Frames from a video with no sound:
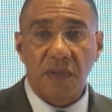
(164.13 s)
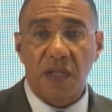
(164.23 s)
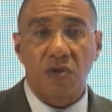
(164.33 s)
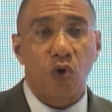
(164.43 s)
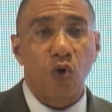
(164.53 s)

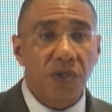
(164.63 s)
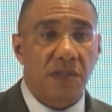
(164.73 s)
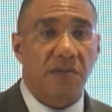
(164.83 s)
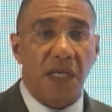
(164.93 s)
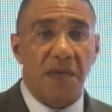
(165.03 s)
it
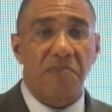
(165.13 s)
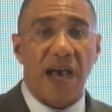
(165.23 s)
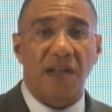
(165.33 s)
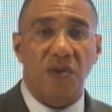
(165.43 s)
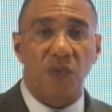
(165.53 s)
could
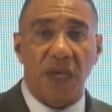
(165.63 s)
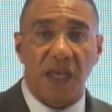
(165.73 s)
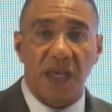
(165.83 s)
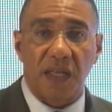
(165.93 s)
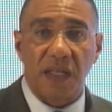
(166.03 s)
impact the
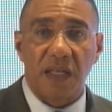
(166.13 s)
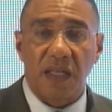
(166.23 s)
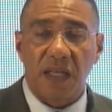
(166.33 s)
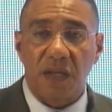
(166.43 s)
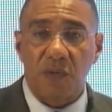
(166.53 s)
way
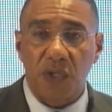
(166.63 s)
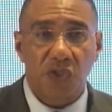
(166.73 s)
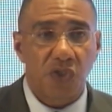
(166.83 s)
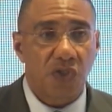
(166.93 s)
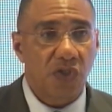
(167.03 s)
in
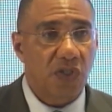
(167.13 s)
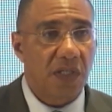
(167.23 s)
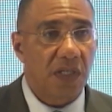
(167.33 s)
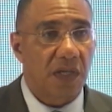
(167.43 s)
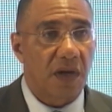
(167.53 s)
which
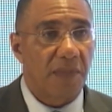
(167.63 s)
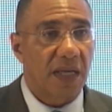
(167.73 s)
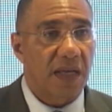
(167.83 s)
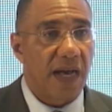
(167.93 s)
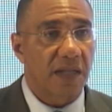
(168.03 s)

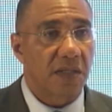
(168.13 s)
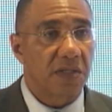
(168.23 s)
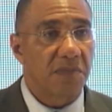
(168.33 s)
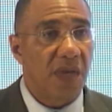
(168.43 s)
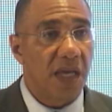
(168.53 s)
economic
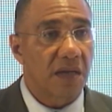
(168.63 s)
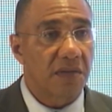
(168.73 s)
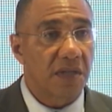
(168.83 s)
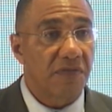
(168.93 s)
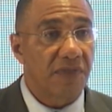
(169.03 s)
actors
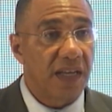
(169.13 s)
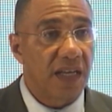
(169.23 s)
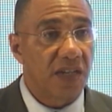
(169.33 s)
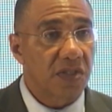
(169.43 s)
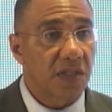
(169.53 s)
make their
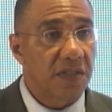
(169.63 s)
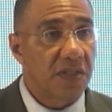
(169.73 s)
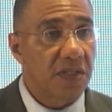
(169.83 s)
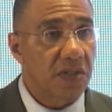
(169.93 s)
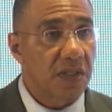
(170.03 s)
financial
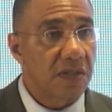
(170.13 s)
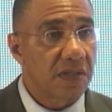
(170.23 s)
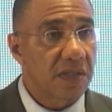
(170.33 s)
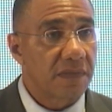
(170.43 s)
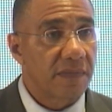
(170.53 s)

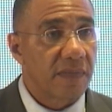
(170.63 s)
decisions